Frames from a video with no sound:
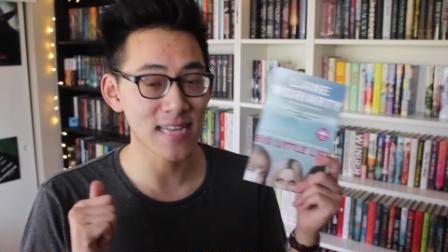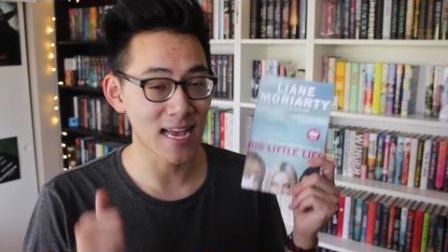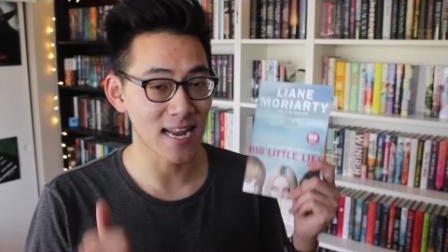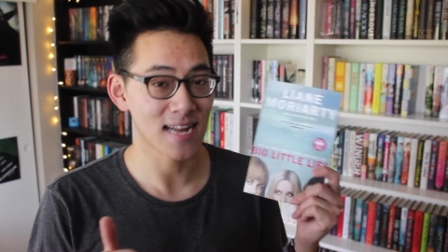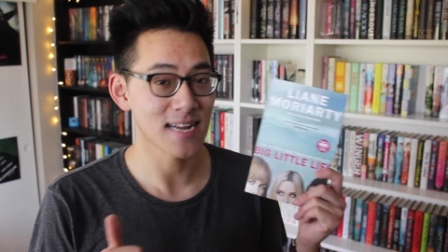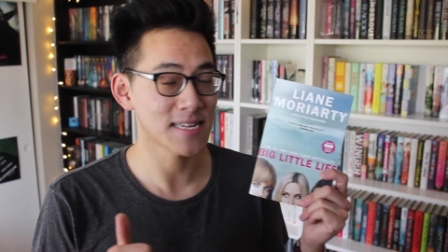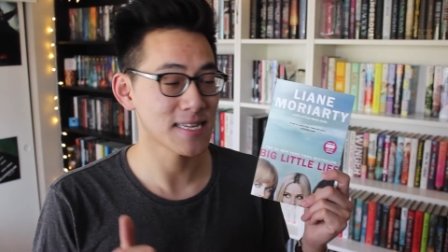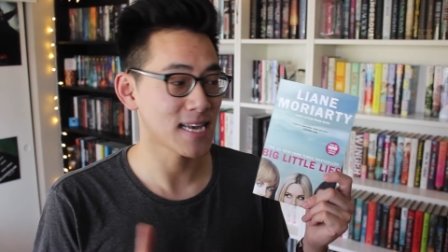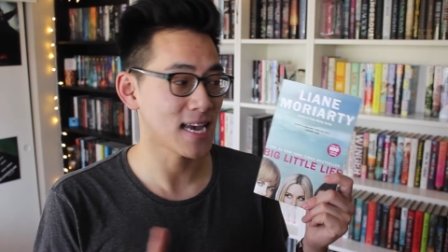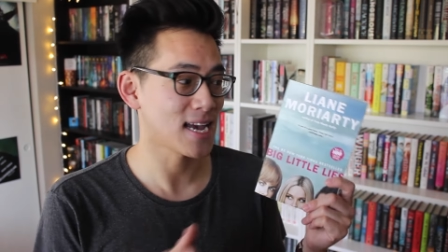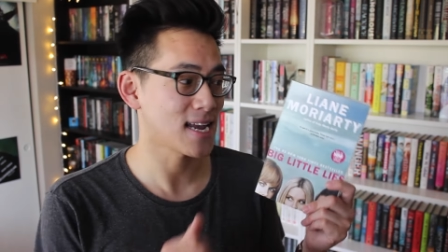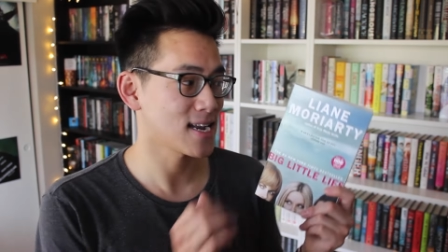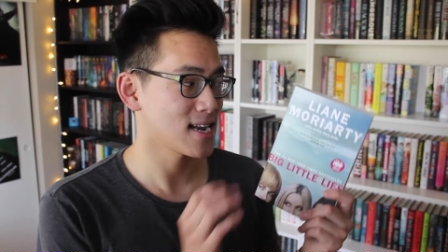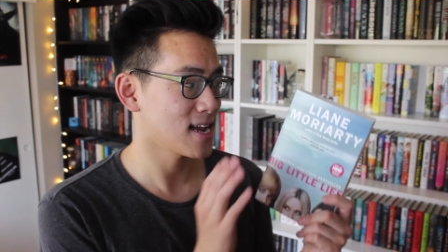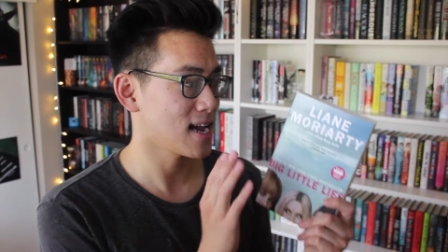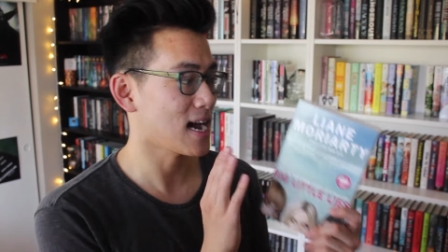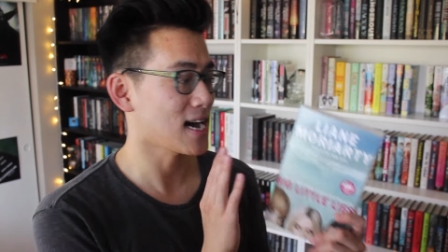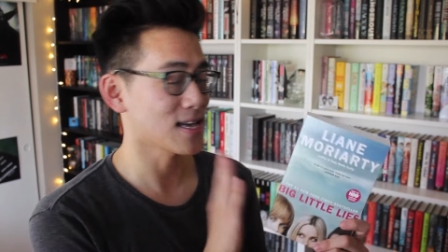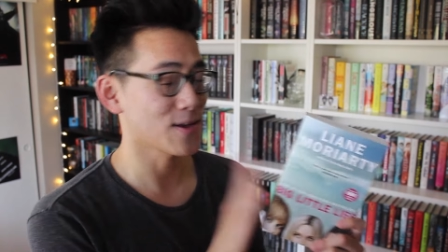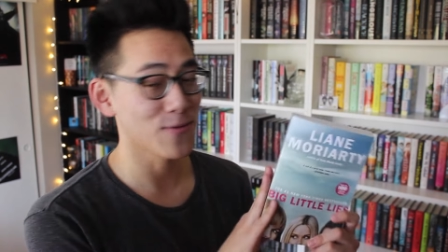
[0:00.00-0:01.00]
ten out of ten,
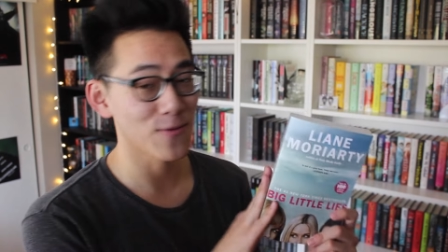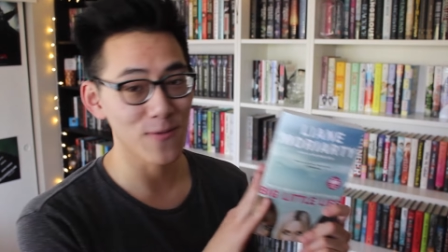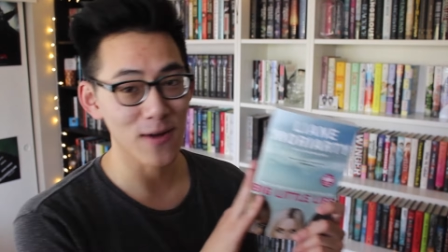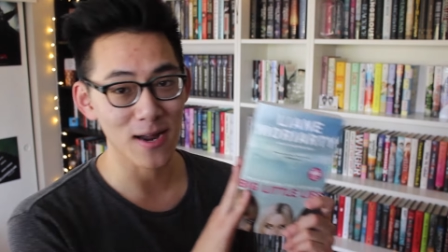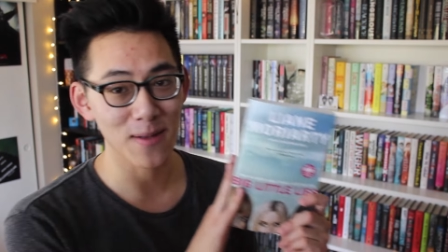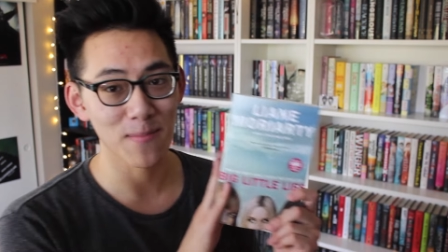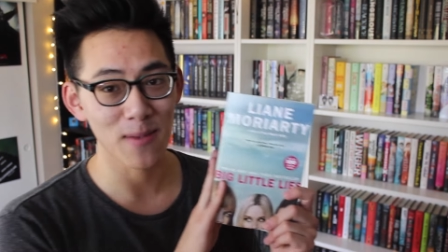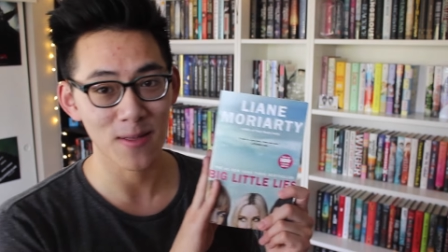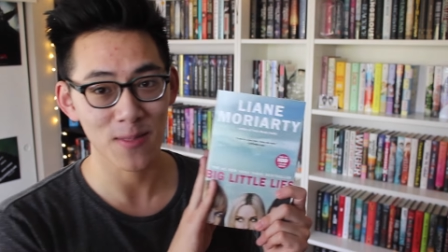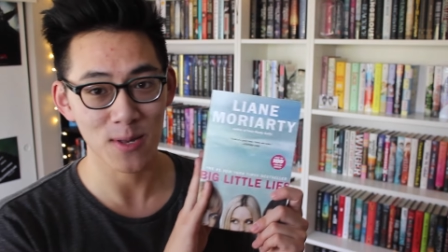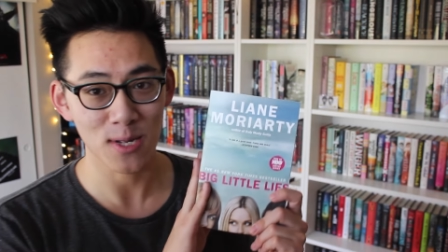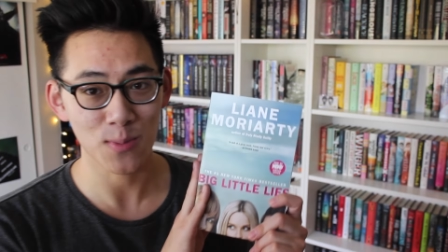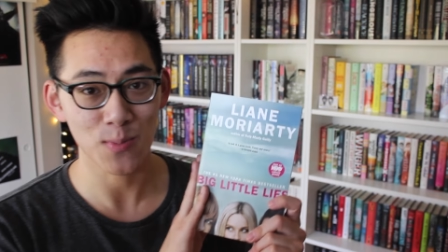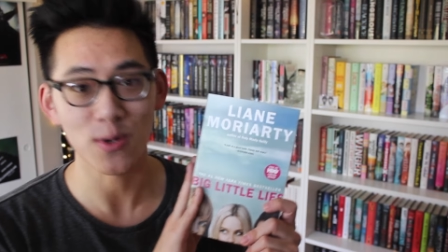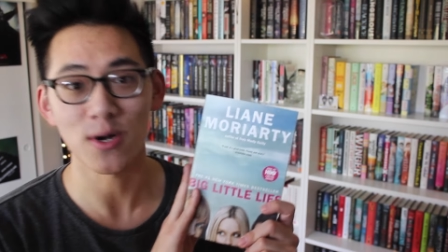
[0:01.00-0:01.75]
highly would recommend this